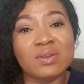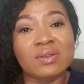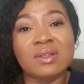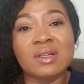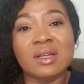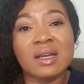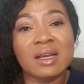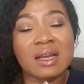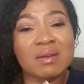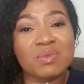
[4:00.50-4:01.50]
you,
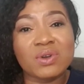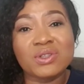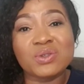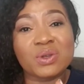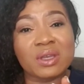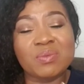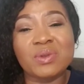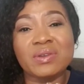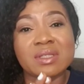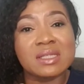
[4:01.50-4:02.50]
I'm going to keep
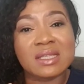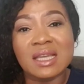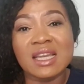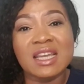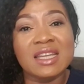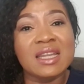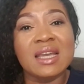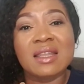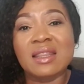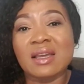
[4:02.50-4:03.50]
you entertained.
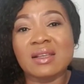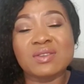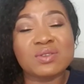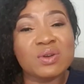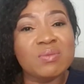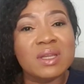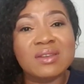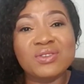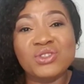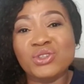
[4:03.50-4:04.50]
There are so
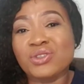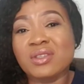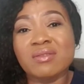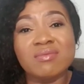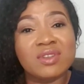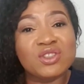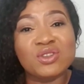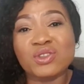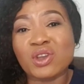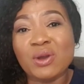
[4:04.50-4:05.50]
many juicy
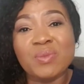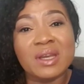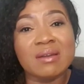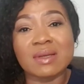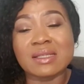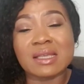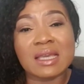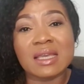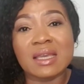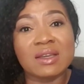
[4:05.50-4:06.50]
videos coming about
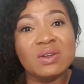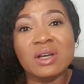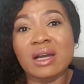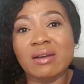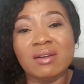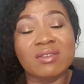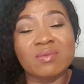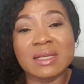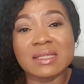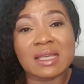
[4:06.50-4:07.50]
skincare. You know how I love
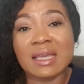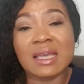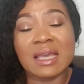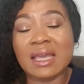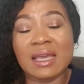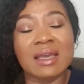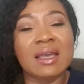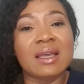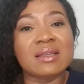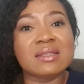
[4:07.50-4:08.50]
my skincare.
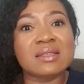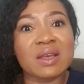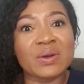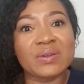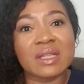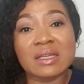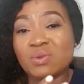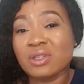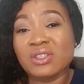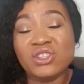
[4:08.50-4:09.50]
So,
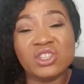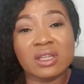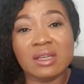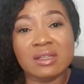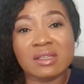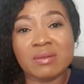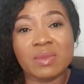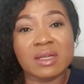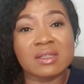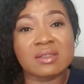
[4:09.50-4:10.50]
that's what this channel is
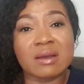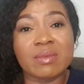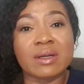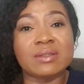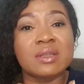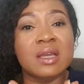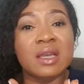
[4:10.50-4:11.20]
about. It's about